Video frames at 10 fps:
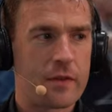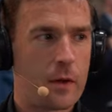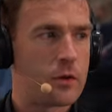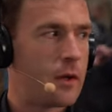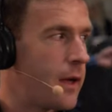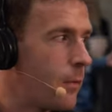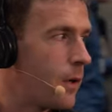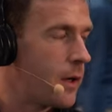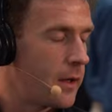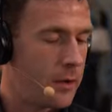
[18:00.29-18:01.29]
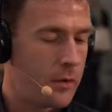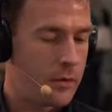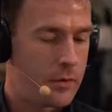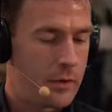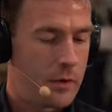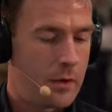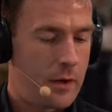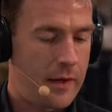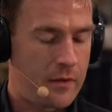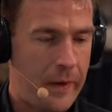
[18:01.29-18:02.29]
social network I use
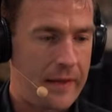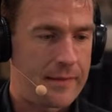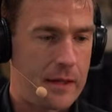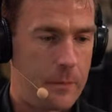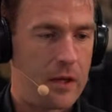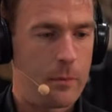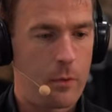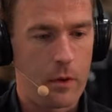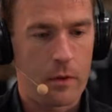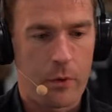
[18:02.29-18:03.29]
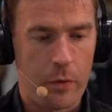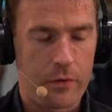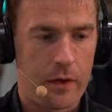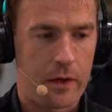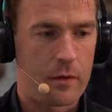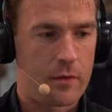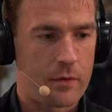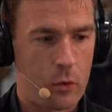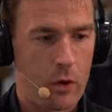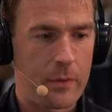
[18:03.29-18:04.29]
is basically people posting
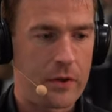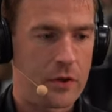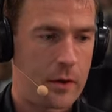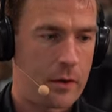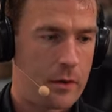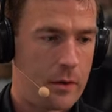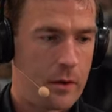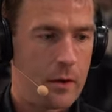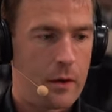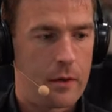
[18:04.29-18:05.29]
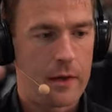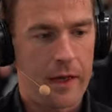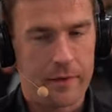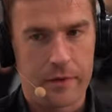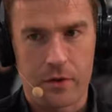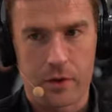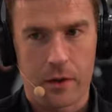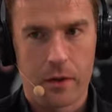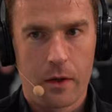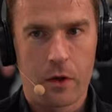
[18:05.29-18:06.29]
scorpy shit, mm-hmm. nasty
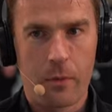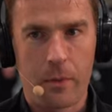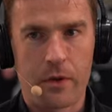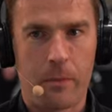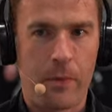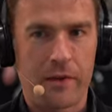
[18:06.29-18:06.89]
shit, coming up with the